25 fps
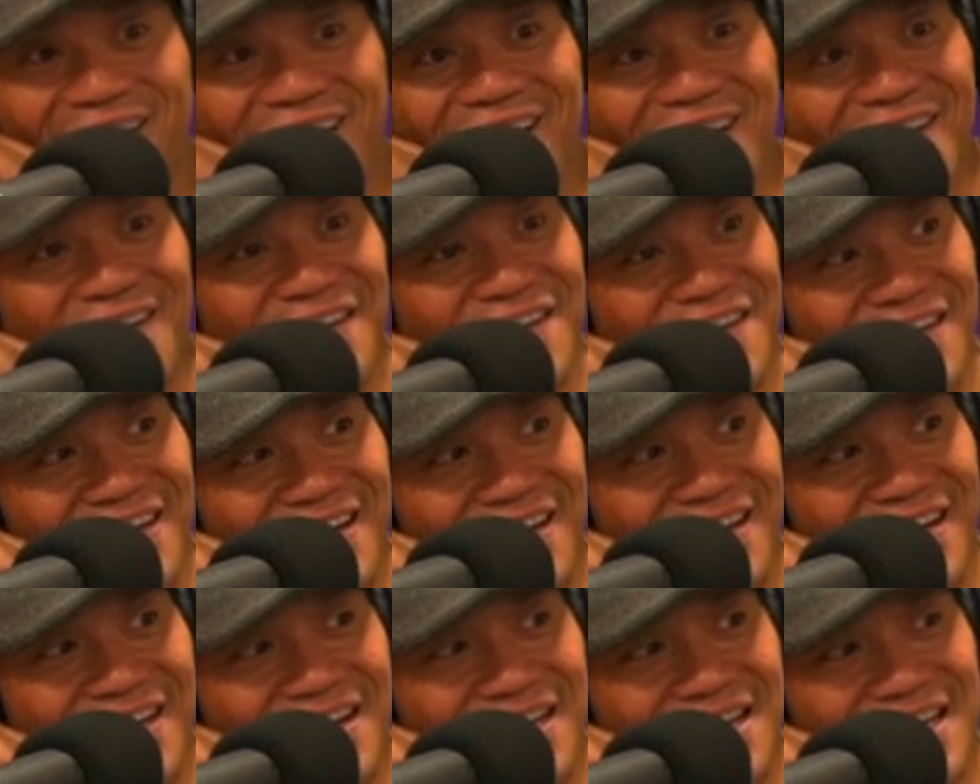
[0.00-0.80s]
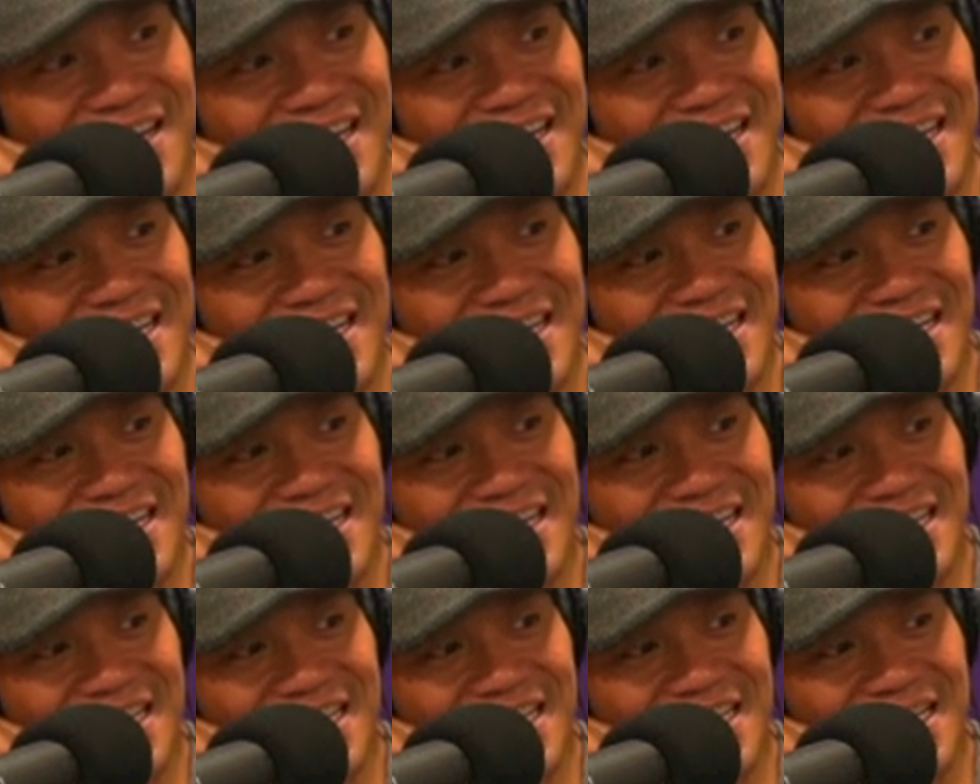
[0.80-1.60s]

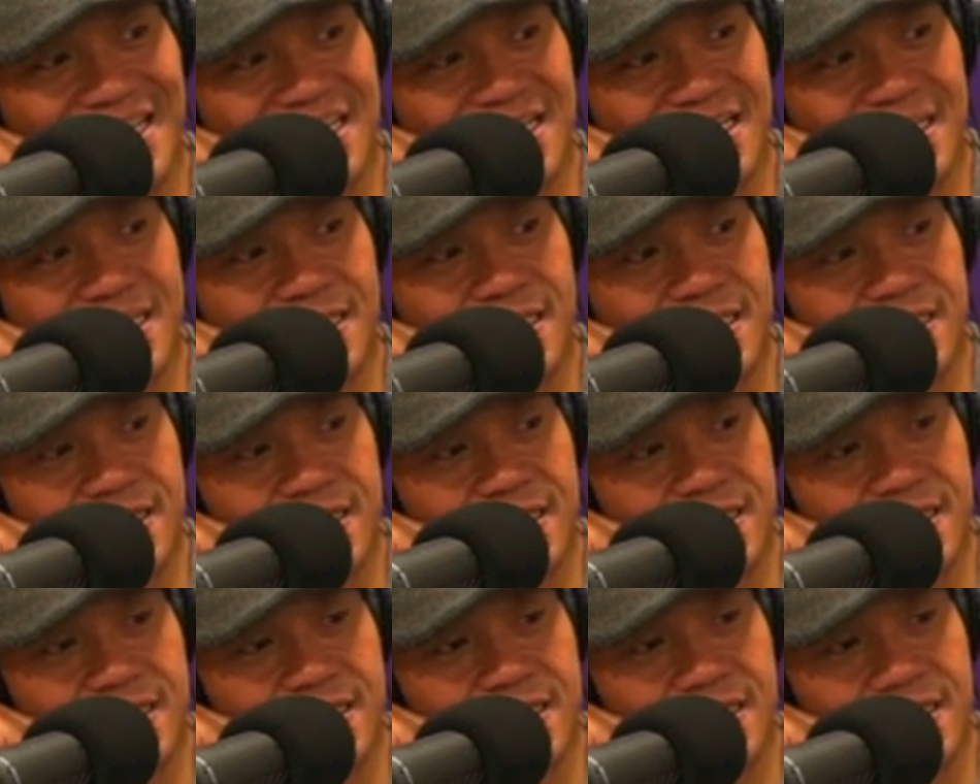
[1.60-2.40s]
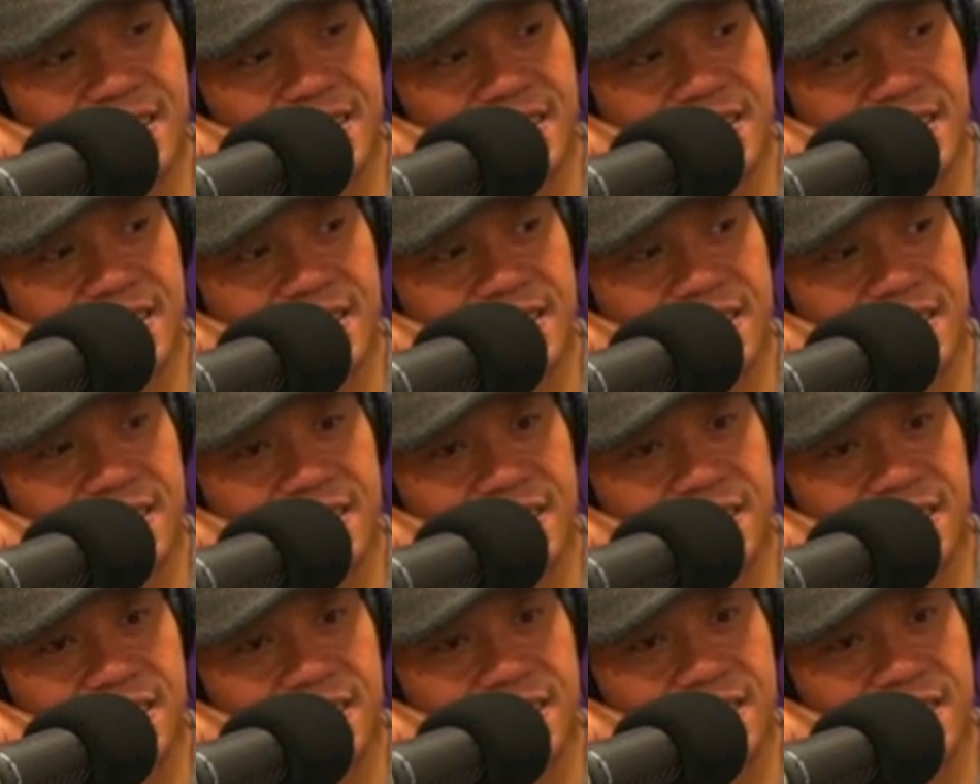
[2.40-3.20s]

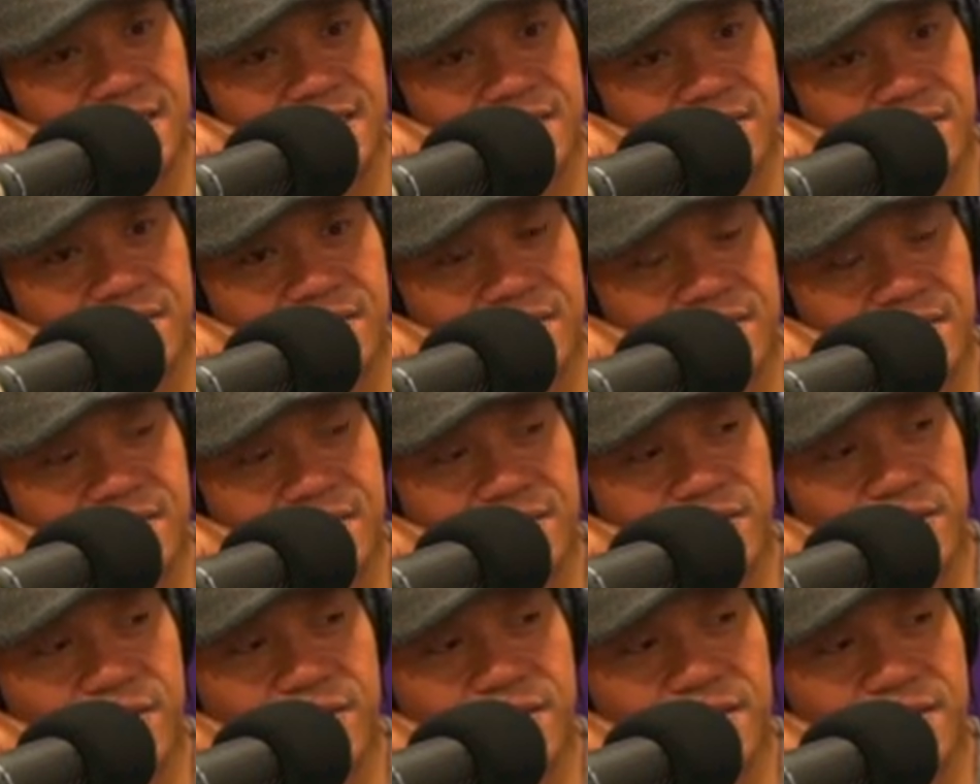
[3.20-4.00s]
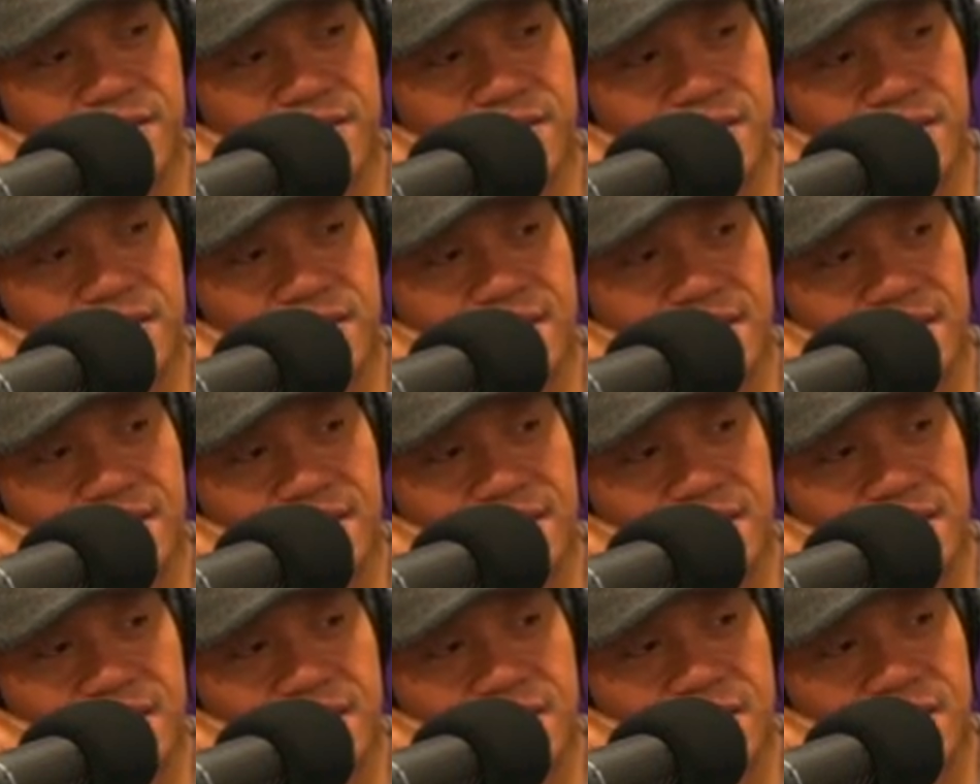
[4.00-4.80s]

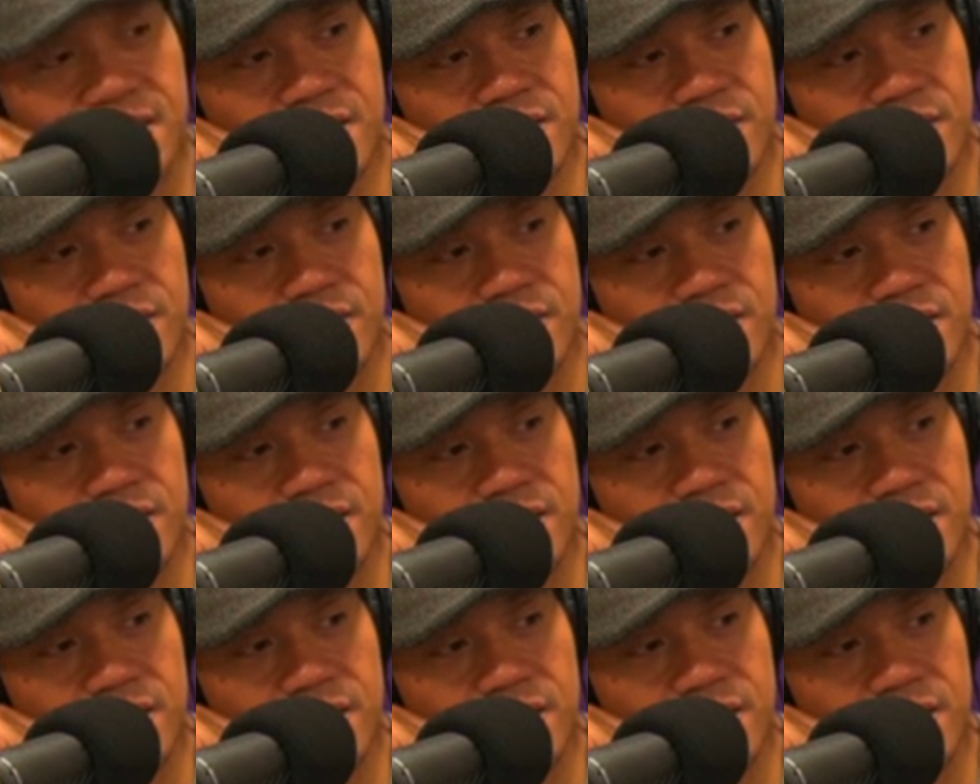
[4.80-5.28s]
No words are spoken by the person on screen.